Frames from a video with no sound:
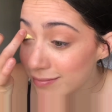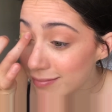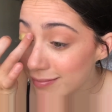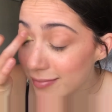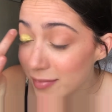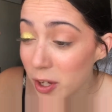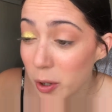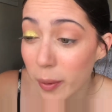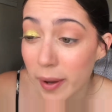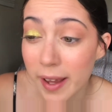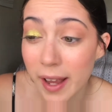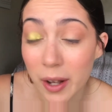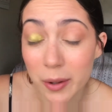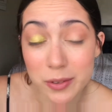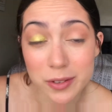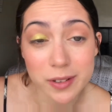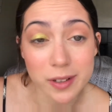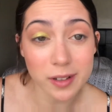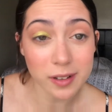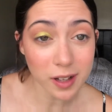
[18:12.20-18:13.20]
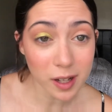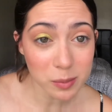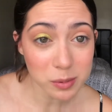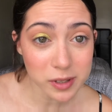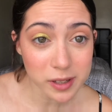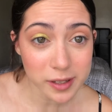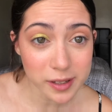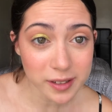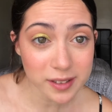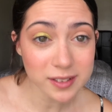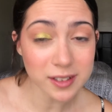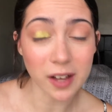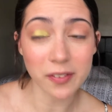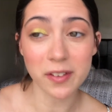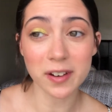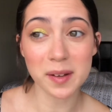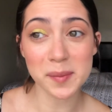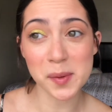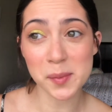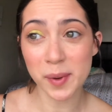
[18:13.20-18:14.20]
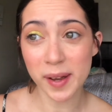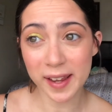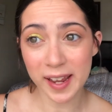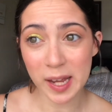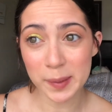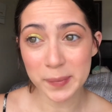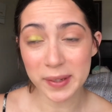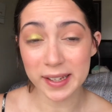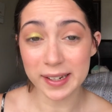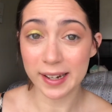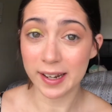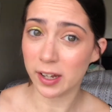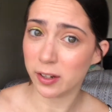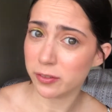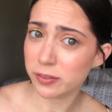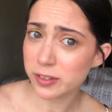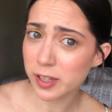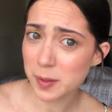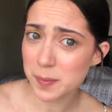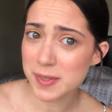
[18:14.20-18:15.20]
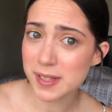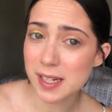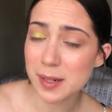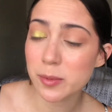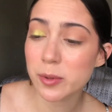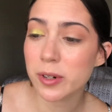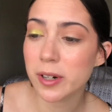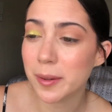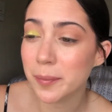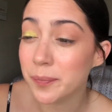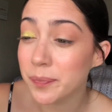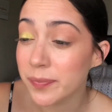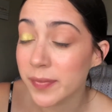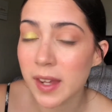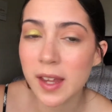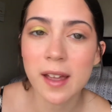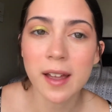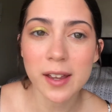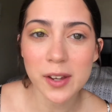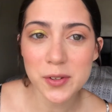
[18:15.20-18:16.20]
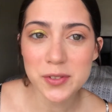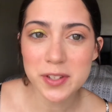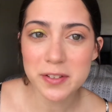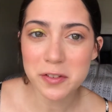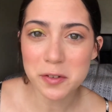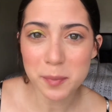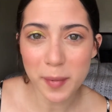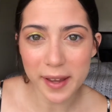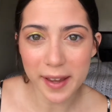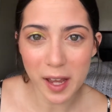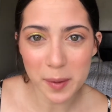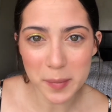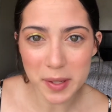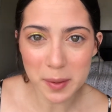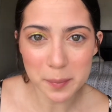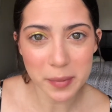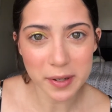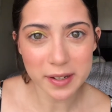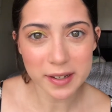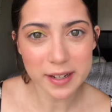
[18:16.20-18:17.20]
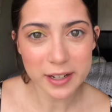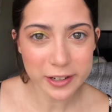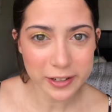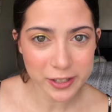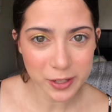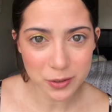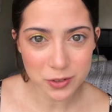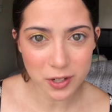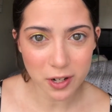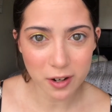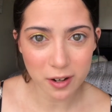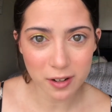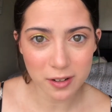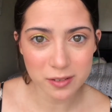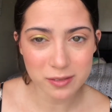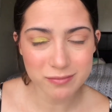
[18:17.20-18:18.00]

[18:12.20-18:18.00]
going out to the club look. Not that I'm in Miami and have clubs anymore. I used to live in Miami, but here in Utah,